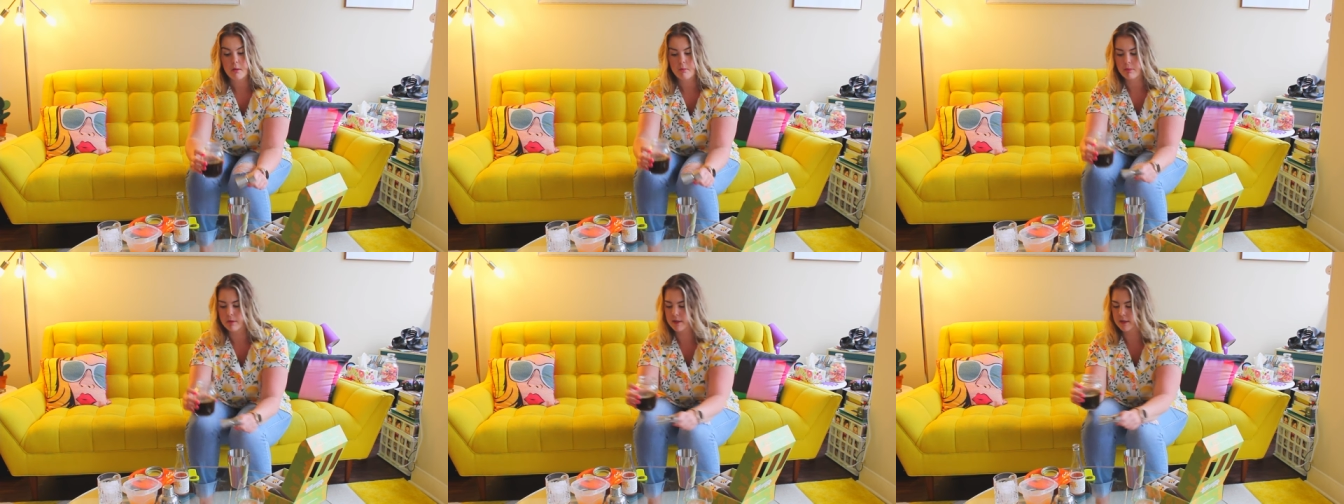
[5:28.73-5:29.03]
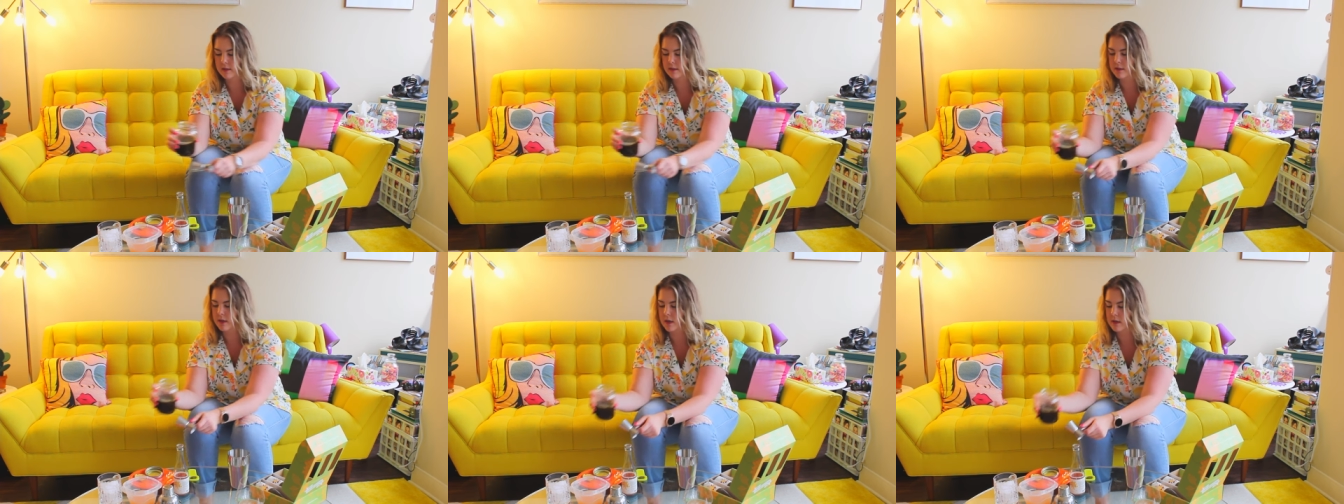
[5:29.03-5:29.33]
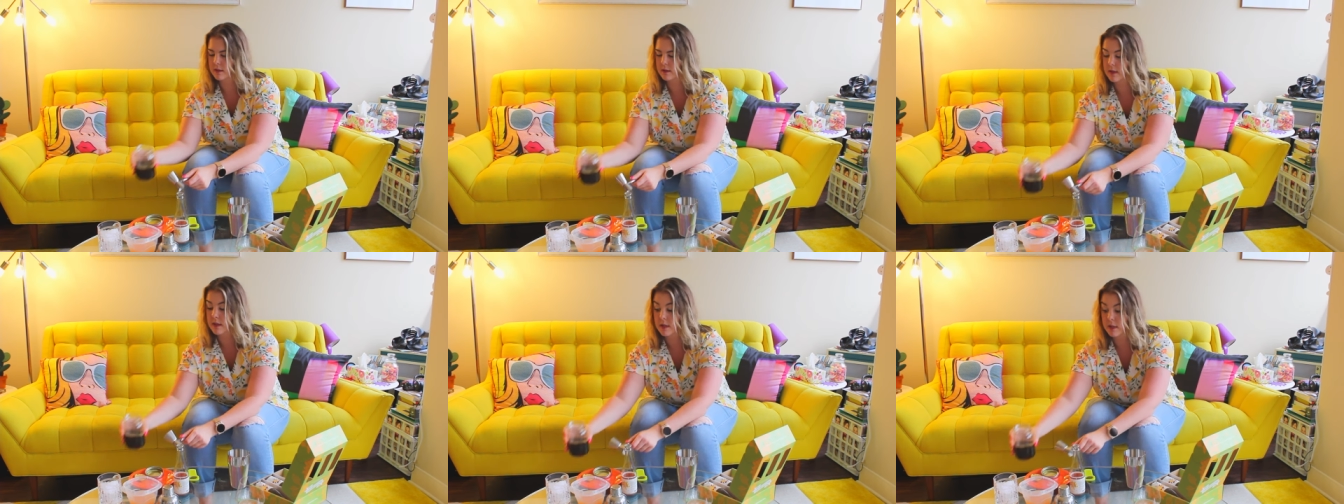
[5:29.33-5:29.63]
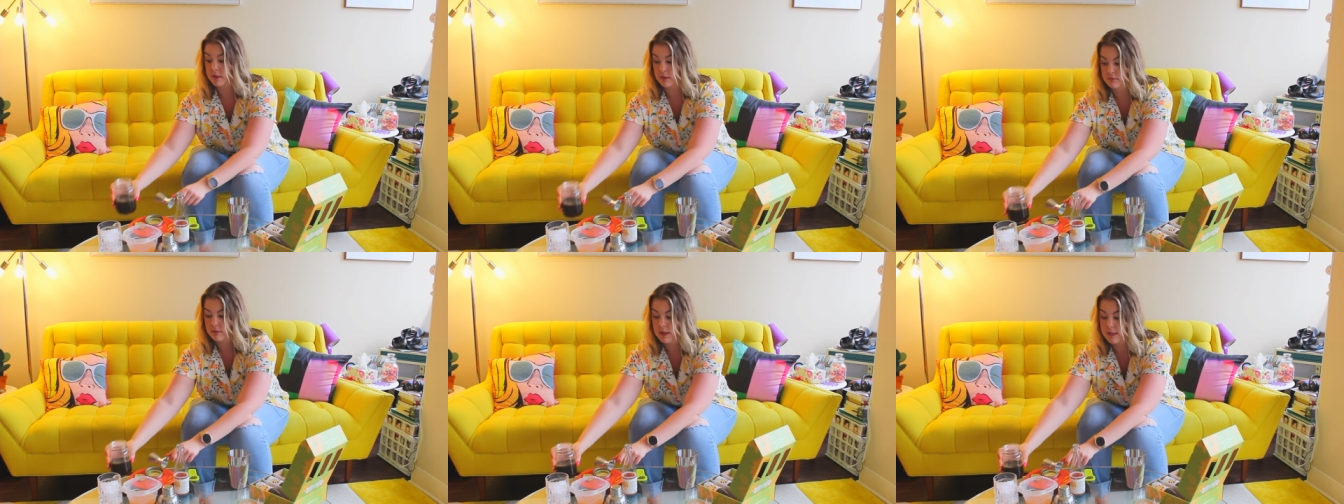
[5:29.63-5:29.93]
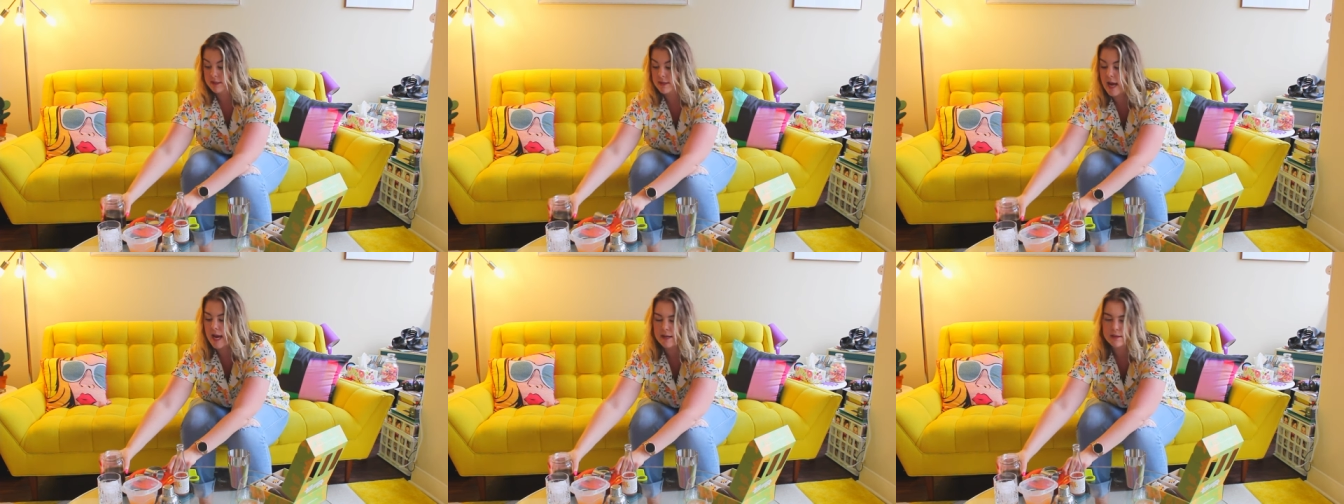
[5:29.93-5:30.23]
but this does, and it's
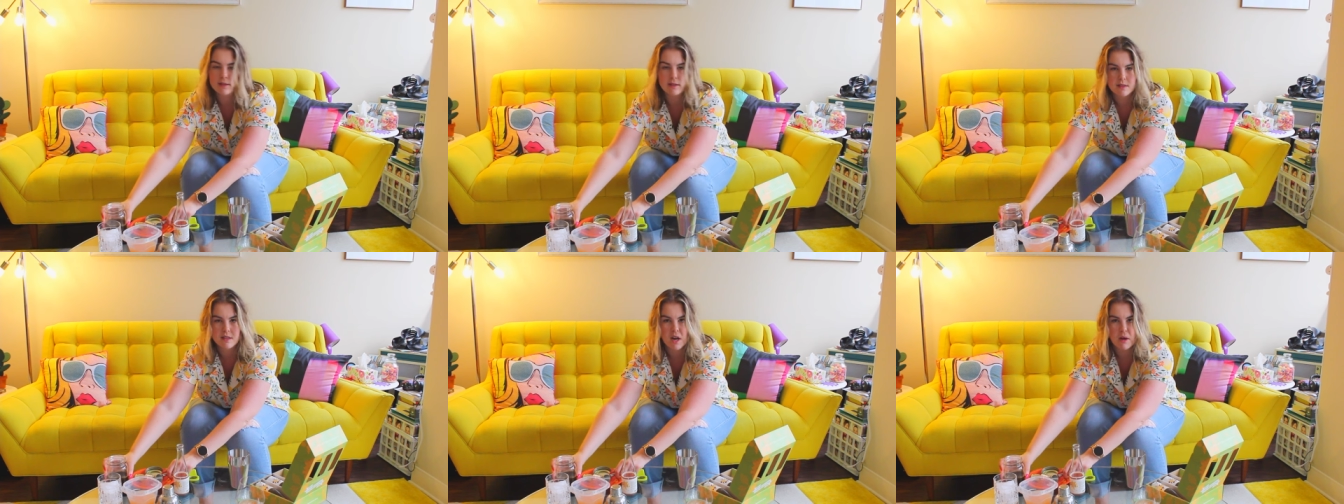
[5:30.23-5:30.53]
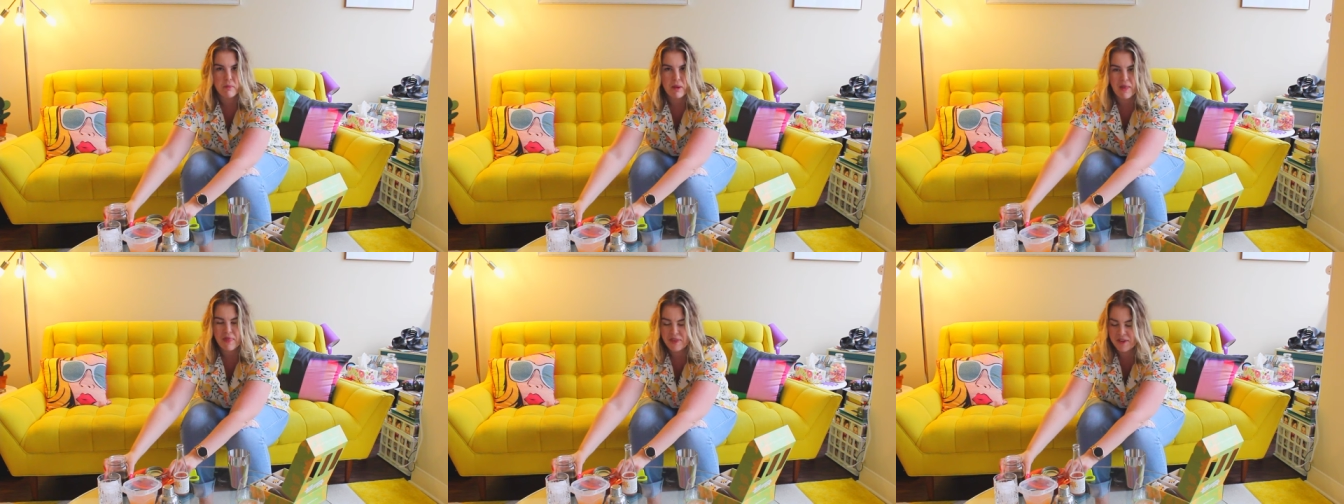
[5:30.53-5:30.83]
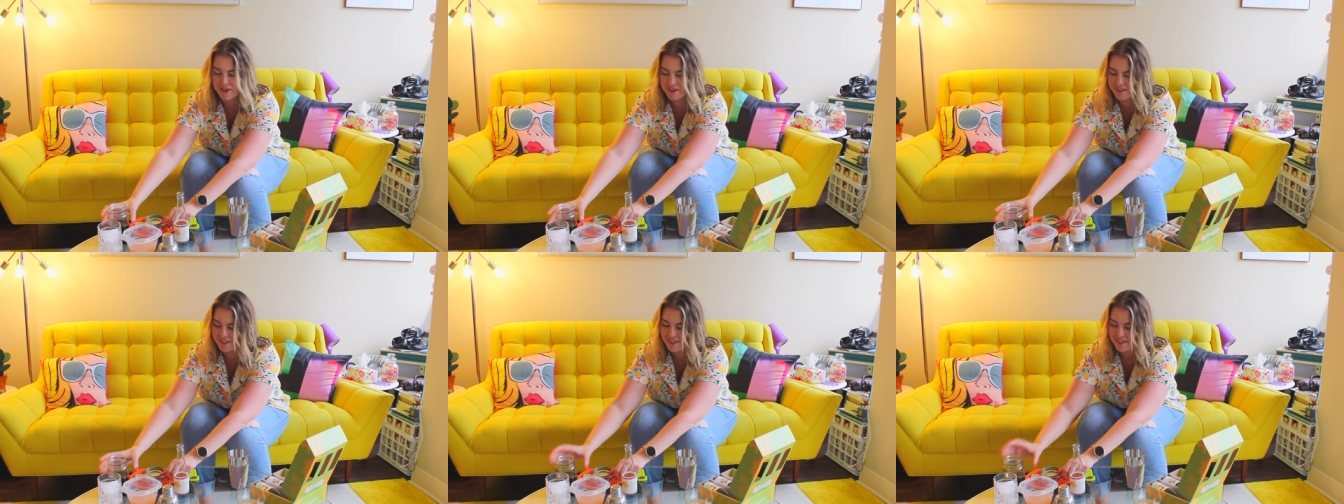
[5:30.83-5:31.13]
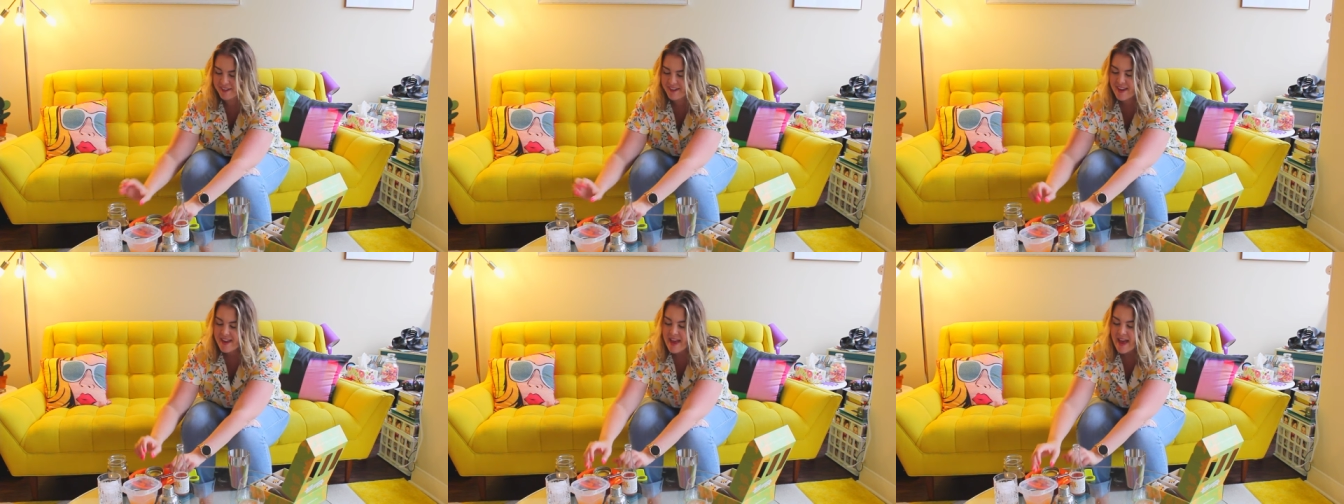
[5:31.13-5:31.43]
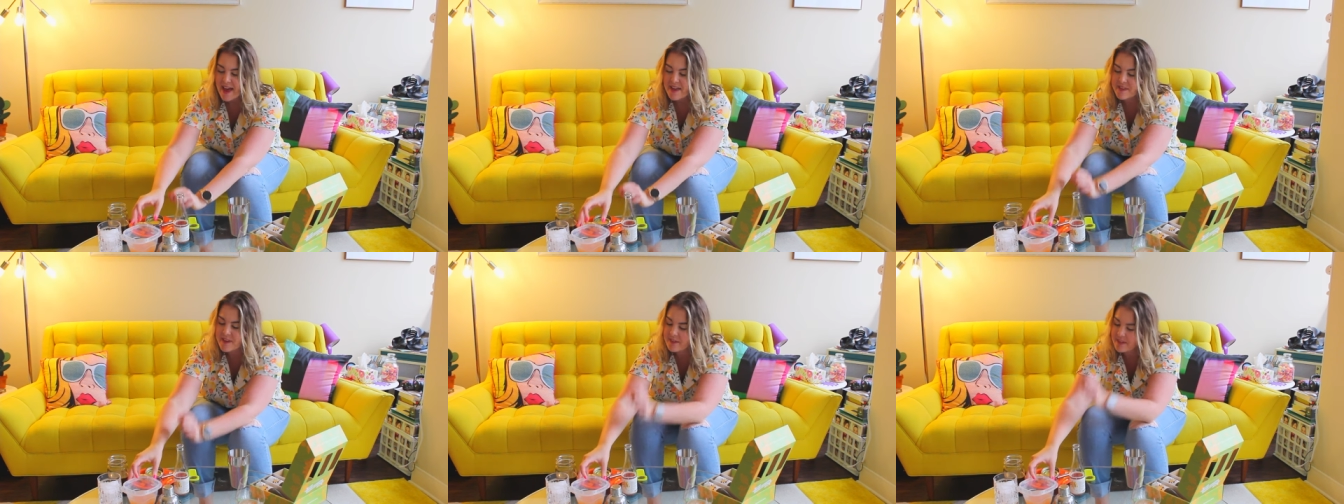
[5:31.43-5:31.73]
nice, it's not a bad thing.
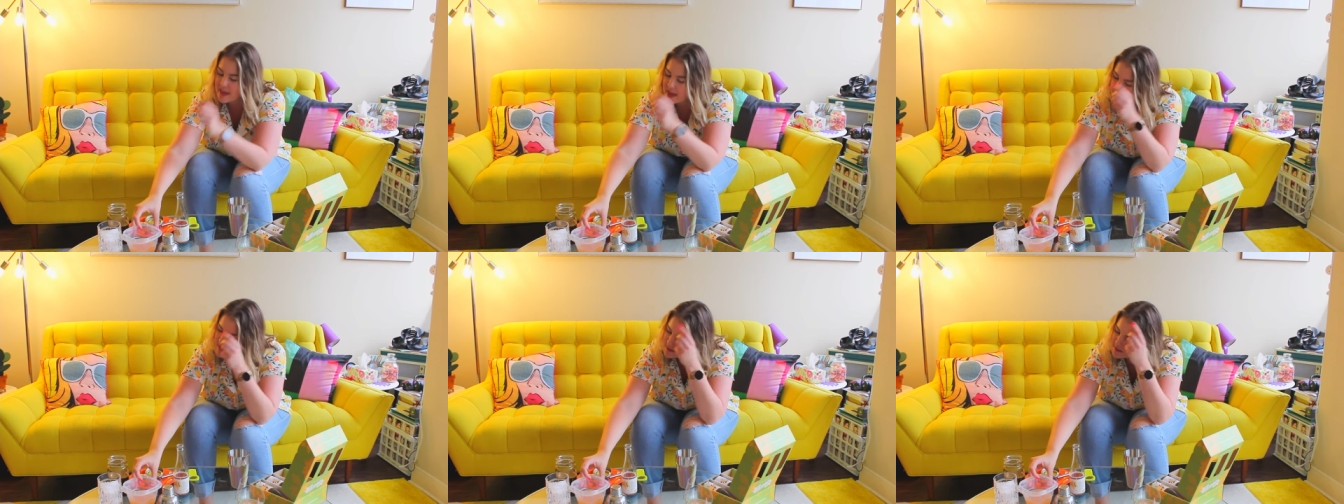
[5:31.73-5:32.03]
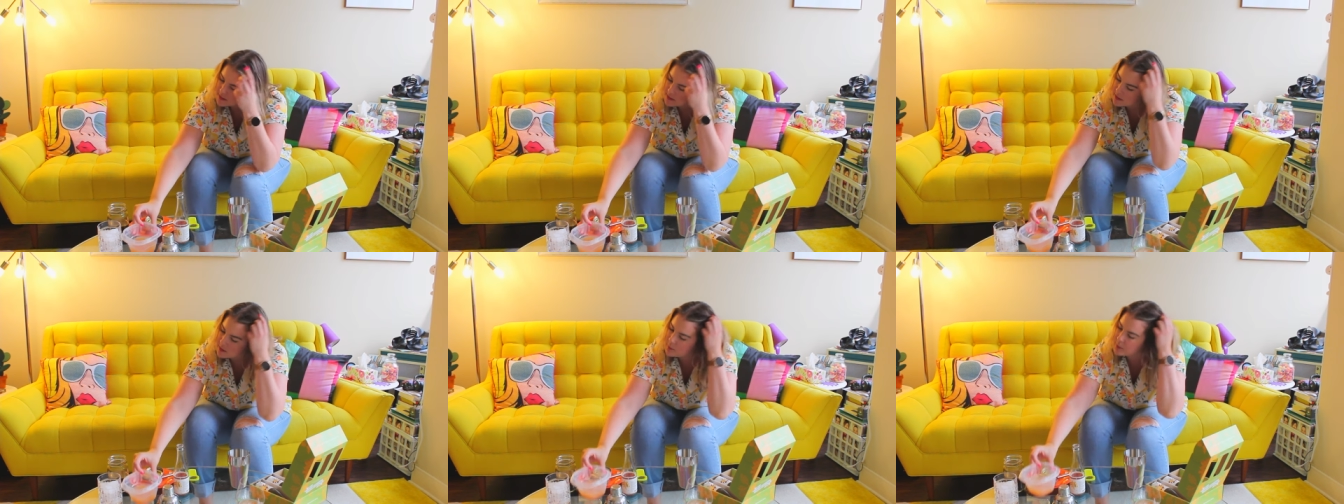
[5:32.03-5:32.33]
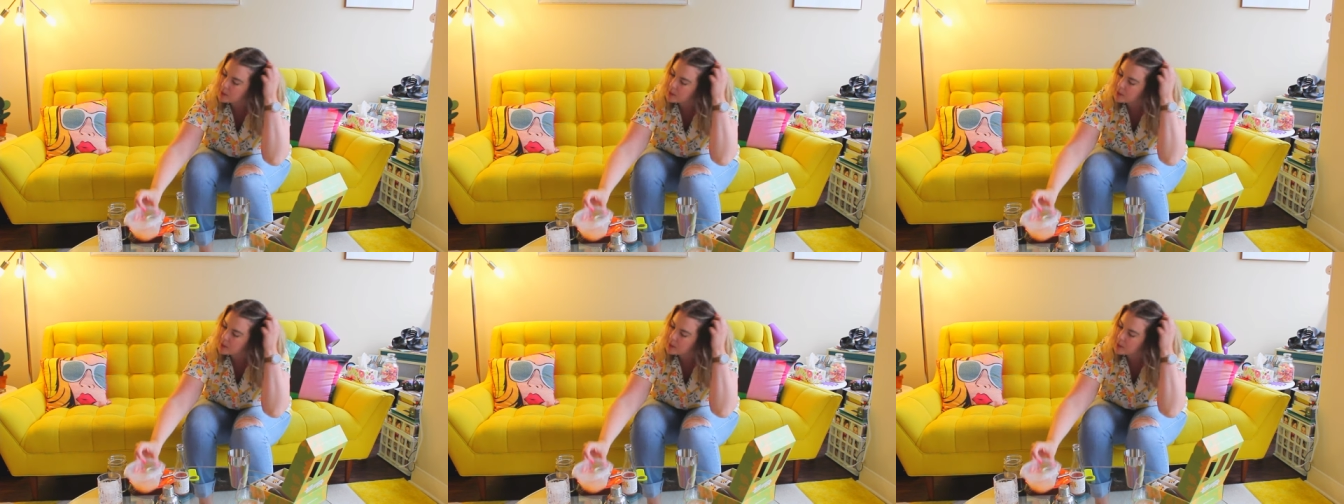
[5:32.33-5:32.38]
And then lastly,